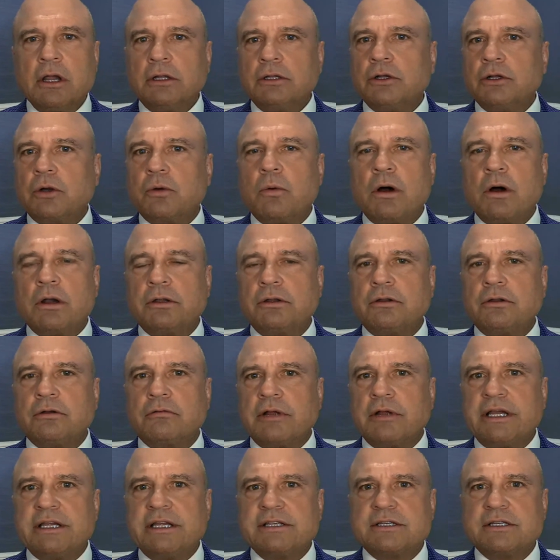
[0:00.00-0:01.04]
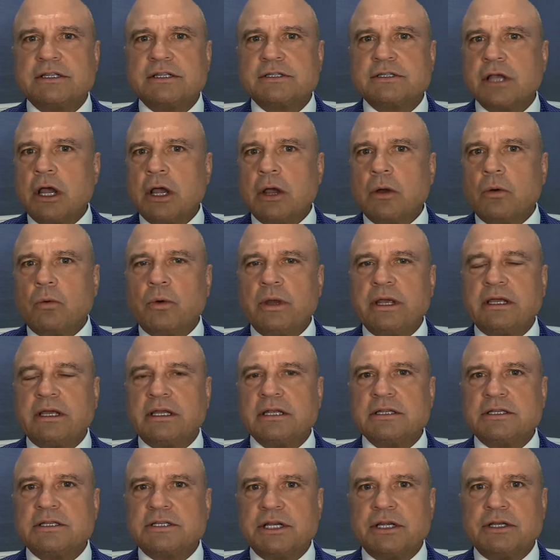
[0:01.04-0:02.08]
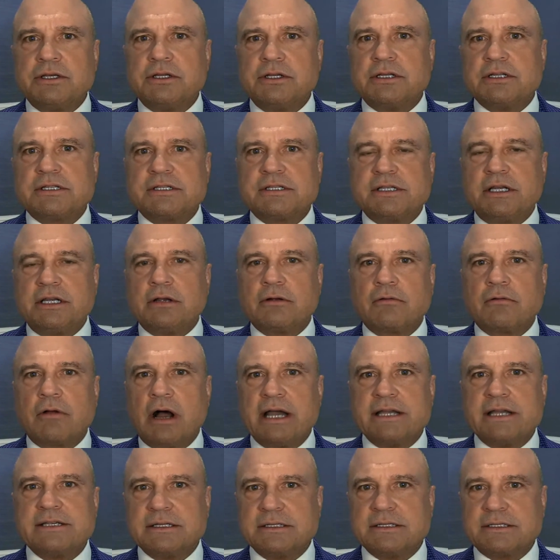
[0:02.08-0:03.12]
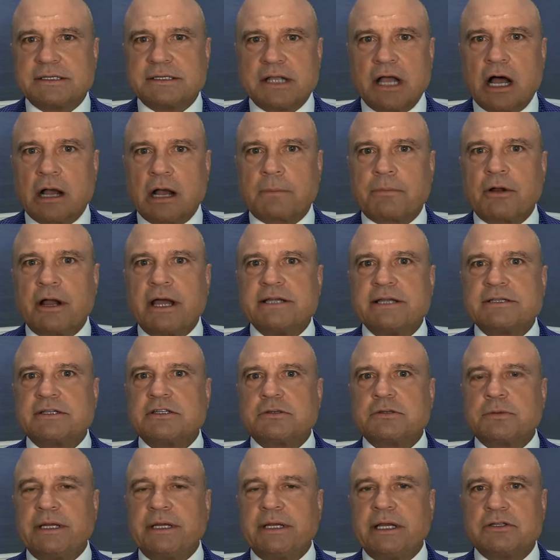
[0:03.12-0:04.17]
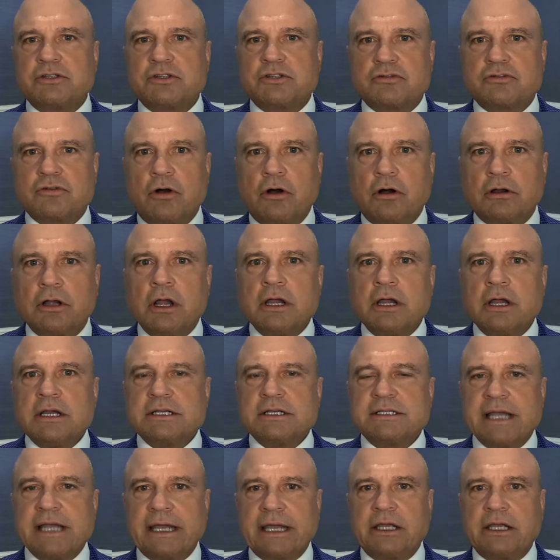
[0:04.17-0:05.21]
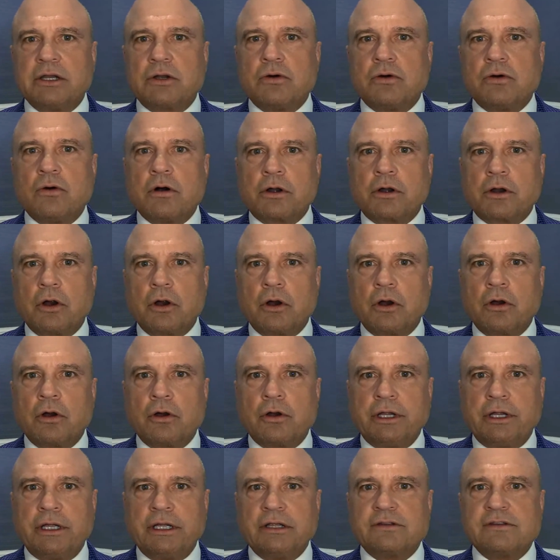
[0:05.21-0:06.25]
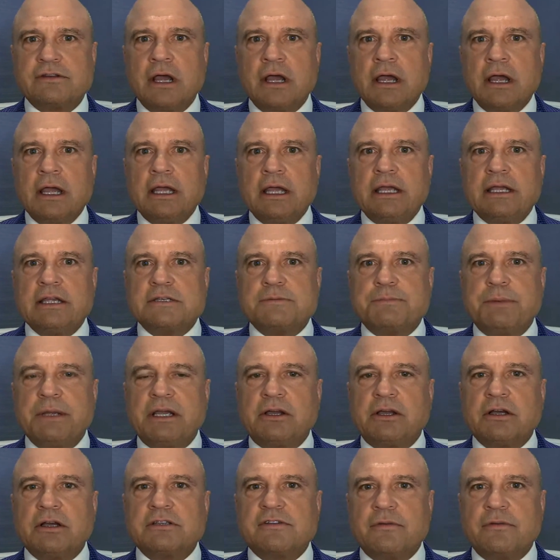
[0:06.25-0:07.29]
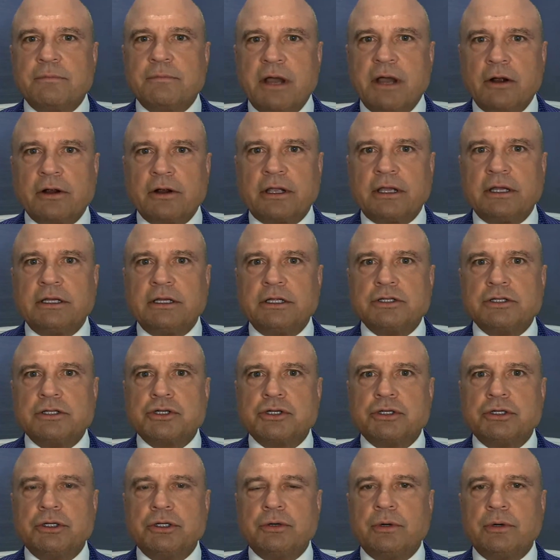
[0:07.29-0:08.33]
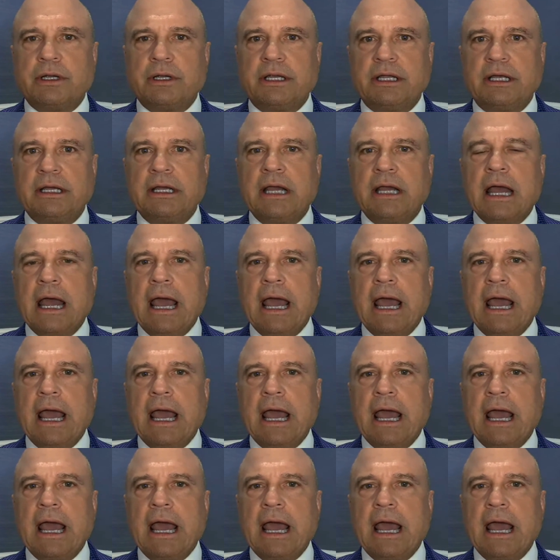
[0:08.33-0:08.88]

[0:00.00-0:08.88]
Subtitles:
Look, one of the reasons we continue to see a rise in stock prices, we had strong second quarter earnings, is because of American ingenuity